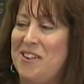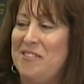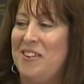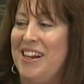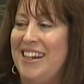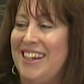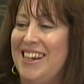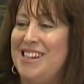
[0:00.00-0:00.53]

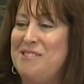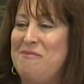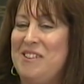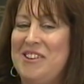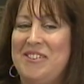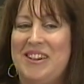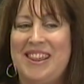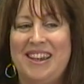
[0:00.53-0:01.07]
writing his
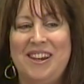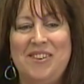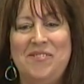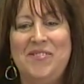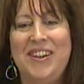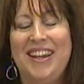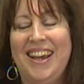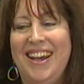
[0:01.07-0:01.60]
book with
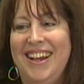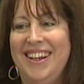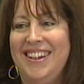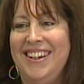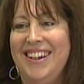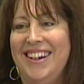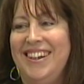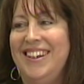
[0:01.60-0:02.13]
him,
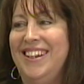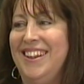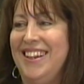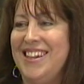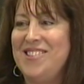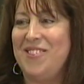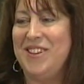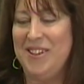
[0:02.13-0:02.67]
and
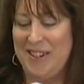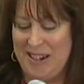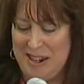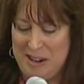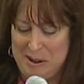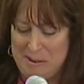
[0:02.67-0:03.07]
that's what you're going to hear